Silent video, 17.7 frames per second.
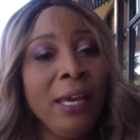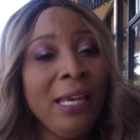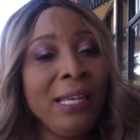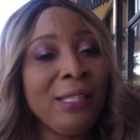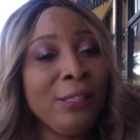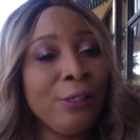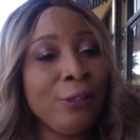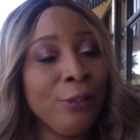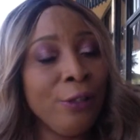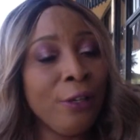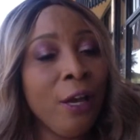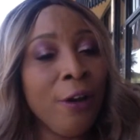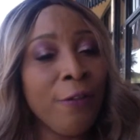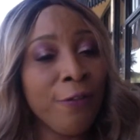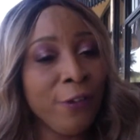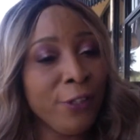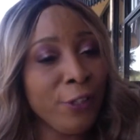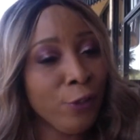is good
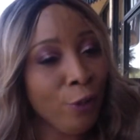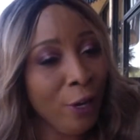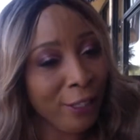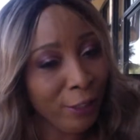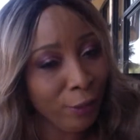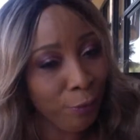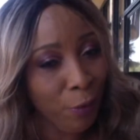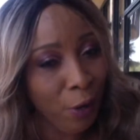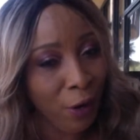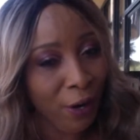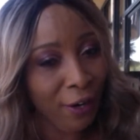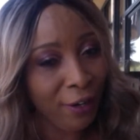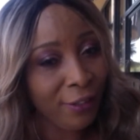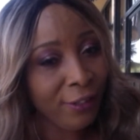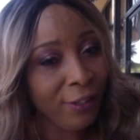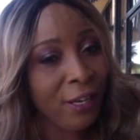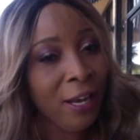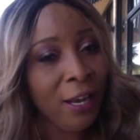uh, for stretch
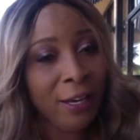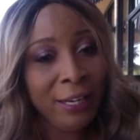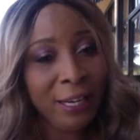marks.